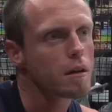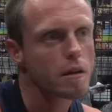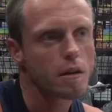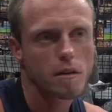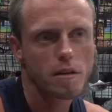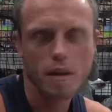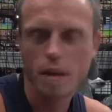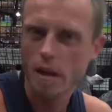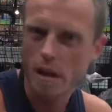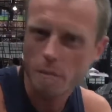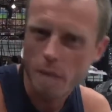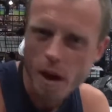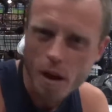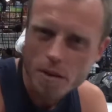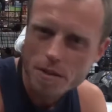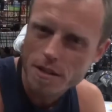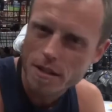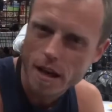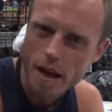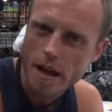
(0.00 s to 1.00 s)
The
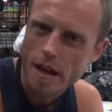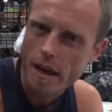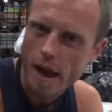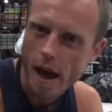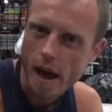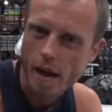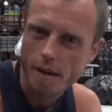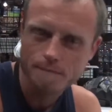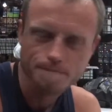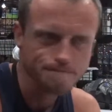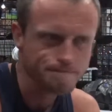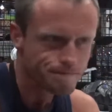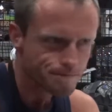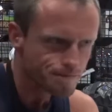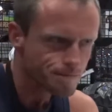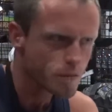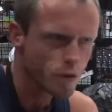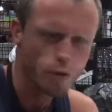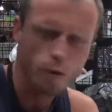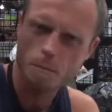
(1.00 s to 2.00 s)
emails that I get
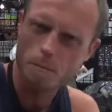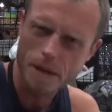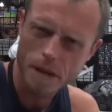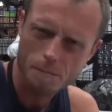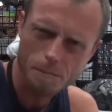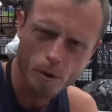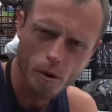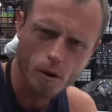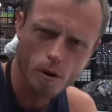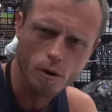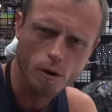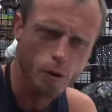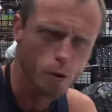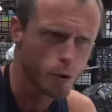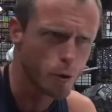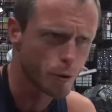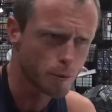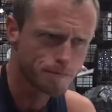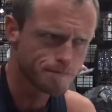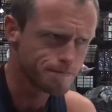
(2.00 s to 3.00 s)
from people who,